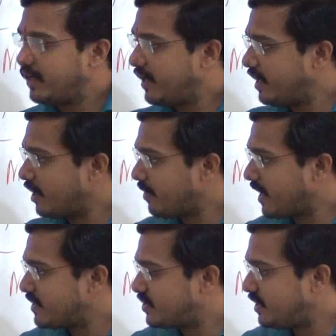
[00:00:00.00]
Here you
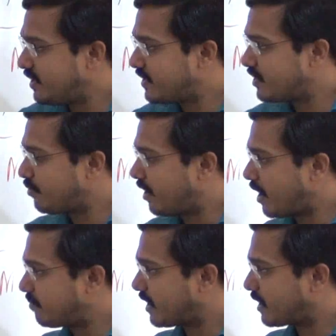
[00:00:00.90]
can see this is one
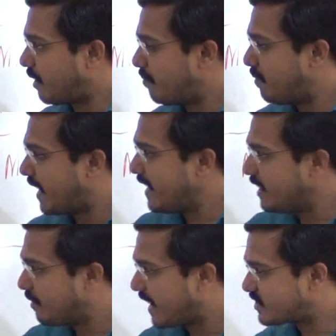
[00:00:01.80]
of the
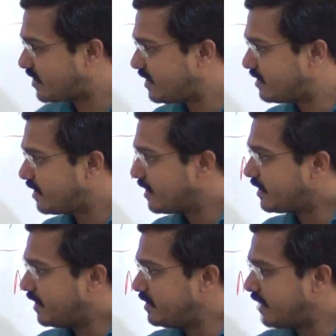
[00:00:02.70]
combined vaccine.
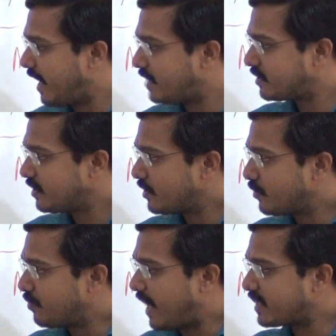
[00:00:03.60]
In that
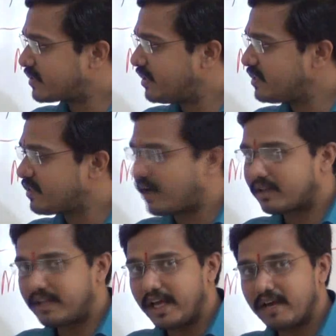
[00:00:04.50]
vaccines
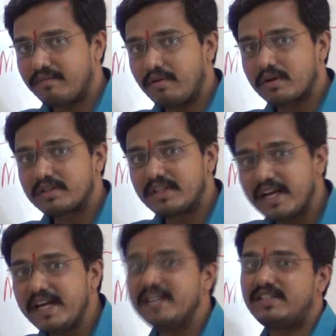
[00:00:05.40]
are there for
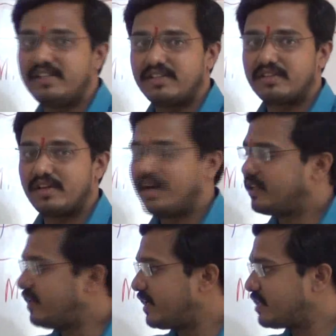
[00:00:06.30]
3 diseases,
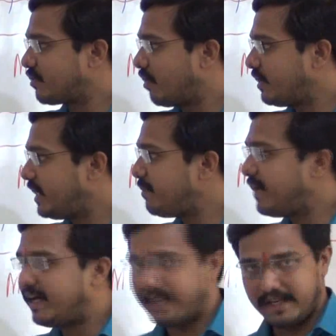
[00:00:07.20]
that is called
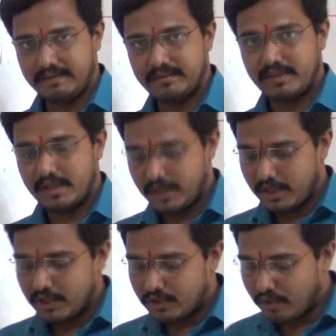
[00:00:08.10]
DPT.
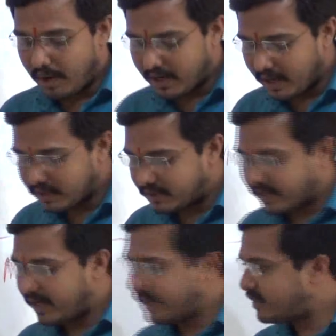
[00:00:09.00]
So what are the
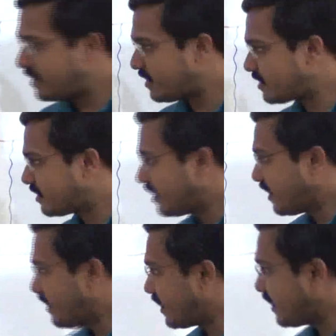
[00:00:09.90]
3 diseases?
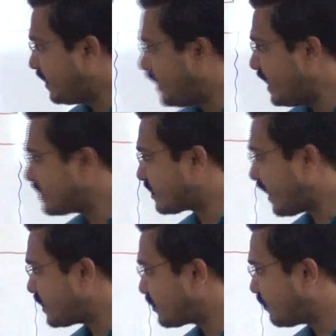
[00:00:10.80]
Here D stands